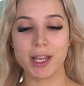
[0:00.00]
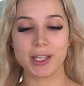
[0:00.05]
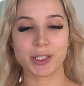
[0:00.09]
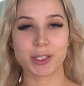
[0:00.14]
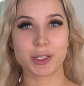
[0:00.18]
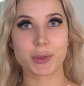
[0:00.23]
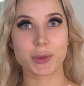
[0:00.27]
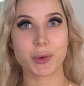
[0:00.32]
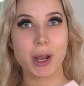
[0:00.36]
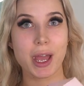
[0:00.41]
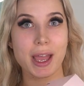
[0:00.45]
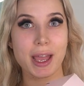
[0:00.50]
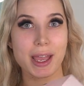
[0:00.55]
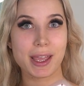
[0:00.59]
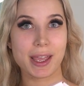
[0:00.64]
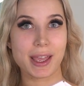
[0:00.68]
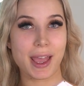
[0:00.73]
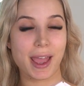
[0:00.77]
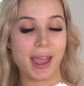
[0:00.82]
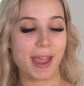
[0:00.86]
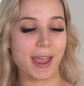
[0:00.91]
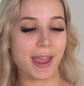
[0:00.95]
try
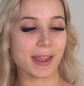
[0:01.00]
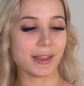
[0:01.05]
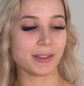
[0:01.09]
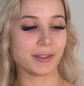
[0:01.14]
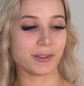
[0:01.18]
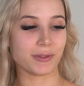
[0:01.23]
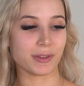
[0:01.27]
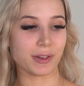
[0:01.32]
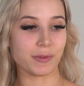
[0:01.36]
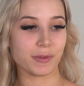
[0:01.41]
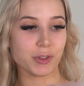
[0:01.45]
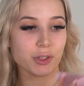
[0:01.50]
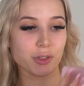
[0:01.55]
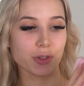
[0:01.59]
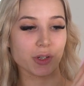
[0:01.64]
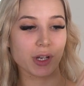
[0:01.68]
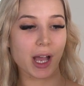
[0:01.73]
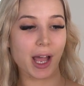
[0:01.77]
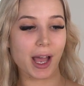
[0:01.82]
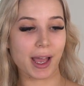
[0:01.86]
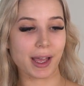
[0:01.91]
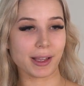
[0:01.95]
and review
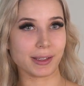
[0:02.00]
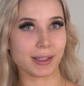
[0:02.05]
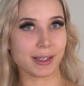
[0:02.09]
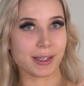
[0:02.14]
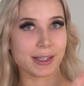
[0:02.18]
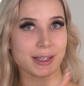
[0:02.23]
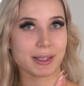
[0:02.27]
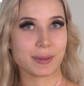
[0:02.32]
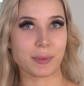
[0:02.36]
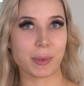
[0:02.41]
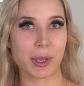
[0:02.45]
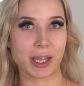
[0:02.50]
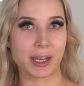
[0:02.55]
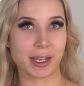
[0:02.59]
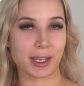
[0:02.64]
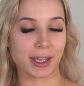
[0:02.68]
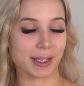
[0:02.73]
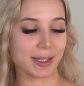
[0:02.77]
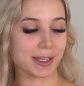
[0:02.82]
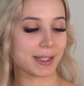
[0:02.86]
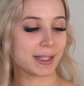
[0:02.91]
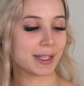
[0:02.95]
Kylie
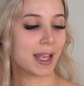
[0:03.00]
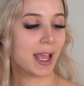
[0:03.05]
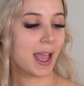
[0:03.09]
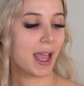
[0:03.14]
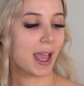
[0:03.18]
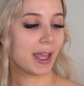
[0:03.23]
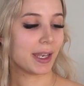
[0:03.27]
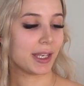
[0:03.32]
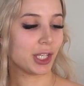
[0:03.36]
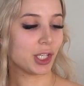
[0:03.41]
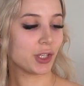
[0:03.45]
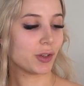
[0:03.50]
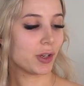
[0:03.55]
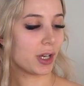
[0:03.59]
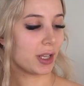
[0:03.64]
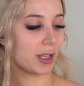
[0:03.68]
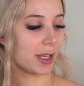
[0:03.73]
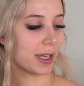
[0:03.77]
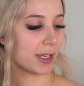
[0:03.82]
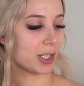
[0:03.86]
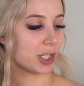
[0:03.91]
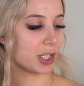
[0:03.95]
Cosmetics new
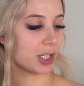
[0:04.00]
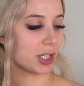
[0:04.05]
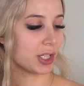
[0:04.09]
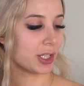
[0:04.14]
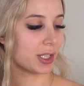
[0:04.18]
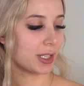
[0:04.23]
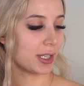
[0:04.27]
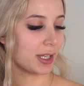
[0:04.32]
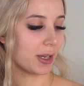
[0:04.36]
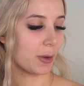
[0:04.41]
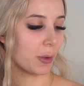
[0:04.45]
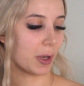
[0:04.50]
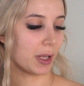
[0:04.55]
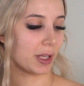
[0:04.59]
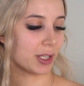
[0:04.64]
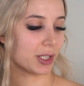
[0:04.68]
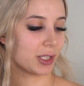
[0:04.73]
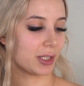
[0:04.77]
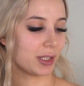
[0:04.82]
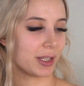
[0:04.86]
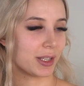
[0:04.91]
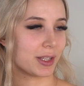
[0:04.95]
collection well
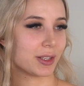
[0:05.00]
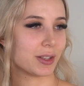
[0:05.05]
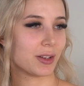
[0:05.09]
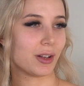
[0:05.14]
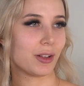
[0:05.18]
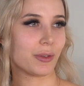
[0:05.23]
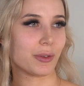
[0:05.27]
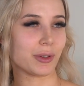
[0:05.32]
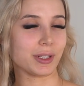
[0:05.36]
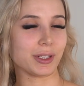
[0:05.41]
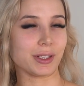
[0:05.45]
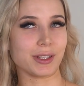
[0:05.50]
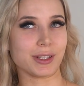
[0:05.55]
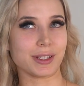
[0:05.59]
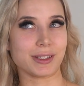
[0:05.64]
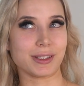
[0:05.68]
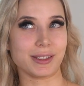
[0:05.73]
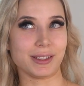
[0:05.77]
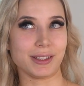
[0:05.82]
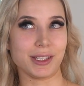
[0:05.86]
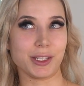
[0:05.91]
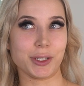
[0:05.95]
actually it's already
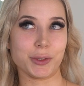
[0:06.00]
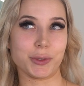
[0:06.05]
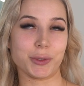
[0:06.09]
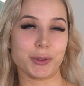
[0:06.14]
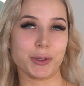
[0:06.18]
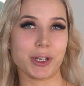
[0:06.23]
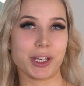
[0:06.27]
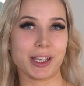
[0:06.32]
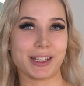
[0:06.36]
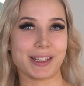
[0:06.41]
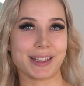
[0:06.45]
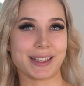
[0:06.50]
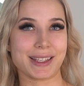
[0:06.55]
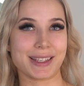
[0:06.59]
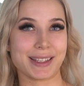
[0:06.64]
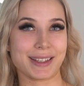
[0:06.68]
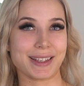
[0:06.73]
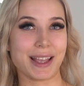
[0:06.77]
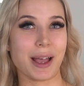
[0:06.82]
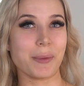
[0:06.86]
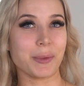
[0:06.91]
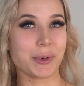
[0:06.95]
not new it's
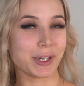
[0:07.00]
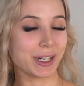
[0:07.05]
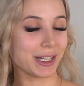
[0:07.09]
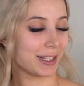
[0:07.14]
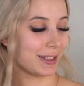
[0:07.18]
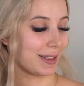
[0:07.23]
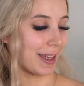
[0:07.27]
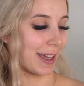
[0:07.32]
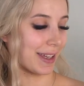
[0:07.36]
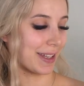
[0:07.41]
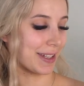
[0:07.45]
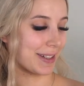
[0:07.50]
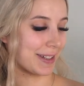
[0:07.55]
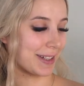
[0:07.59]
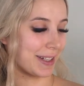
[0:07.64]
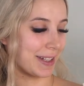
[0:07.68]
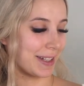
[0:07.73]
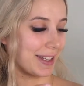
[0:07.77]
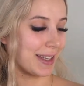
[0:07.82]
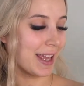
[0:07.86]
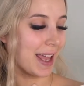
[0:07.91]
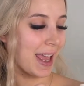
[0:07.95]
summer
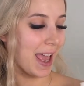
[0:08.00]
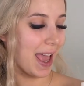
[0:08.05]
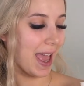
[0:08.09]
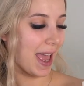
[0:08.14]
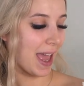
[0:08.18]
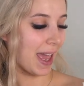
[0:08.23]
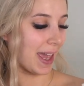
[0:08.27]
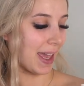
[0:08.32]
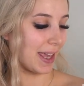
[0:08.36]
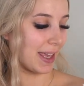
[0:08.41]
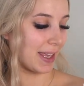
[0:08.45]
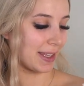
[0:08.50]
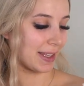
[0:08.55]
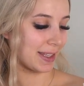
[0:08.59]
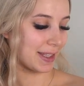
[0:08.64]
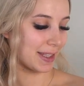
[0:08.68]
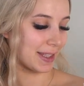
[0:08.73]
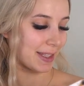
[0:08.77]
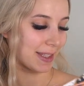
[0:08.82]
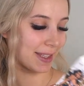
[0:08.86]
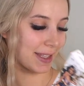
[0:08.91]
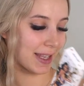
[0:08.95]
collection
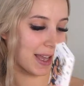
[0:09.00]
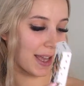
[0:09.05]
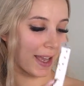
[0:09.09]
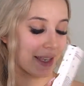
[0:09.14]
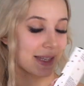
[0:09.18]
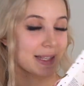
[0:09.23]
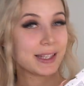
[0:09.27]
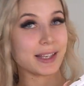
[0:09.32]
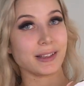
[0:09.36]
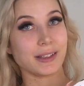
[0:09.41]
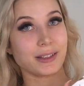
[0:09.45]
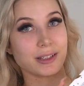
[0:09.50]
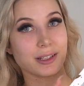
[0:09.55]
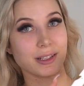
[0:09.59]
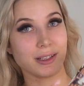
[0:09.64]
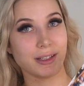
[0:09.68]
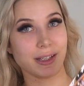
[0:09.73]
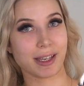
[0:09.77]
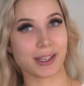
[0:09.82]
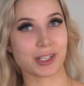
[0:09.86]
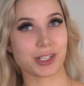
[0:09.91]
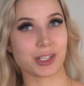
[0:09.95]
it's a sailor
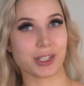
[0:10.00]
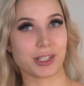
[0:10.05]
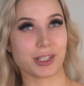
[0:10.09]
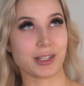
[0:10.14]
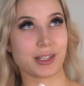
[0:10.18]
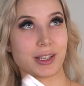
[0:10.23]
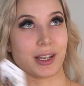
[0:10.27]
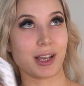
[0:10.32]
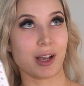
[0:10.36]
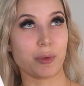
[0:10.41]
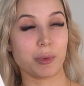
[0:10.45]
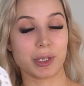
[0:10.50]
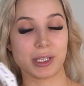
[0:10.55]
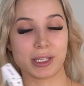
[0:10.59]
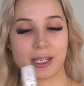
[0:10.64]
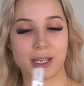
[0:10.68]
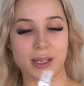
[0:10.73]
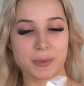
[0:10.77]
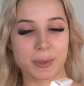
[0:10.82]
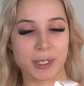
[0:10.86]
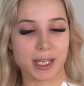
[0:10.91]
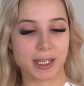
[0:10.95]
collection how many
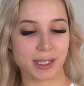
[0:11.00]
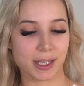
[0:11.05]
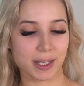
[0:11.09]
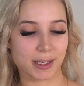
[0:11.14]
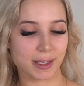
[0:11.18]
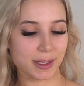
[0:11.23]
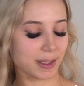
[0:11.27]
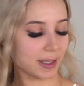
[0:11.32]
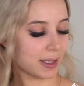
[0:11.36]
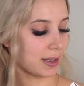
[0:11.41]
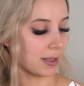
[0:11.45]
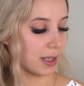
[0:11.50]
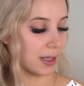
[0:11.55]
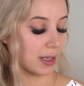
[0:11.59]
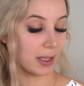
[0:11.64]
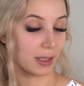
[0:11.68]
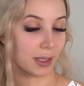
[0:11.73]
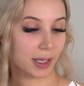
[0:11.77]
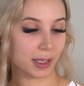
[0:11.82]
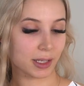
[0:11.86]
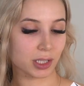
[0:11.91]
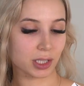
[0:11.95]
times i said
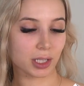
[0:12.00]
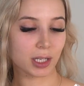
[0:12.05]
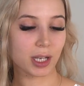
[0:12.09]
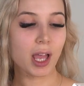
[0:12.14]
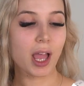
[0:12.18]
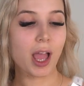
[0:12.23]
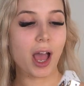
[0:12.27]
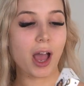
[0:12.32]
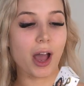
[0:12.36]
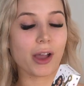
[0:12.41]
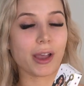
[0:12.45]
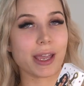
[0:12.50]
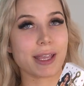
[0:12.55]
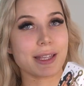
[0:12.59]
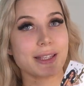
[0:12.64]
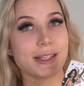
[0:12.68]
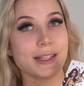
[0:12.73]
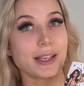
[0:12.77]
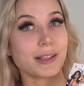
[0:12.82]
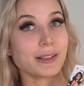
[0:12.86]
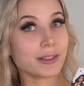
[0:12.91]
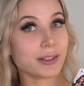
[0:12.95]
collection okay
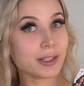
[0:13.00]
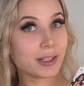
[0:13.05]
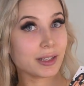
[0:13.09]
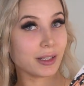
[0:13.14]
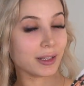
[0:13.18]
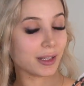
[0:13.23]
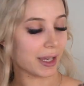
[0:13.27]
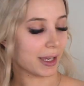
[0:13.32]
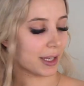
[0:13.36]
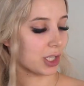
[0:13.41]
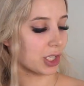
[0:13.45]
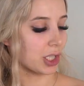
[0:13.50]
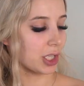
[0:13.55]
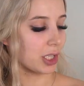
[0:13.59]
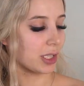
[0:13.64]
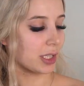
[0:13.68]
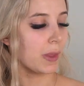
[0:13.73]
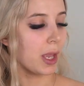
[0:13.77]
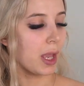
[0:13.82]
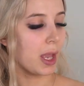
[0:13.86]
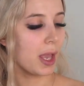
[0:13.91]
it's sailor collection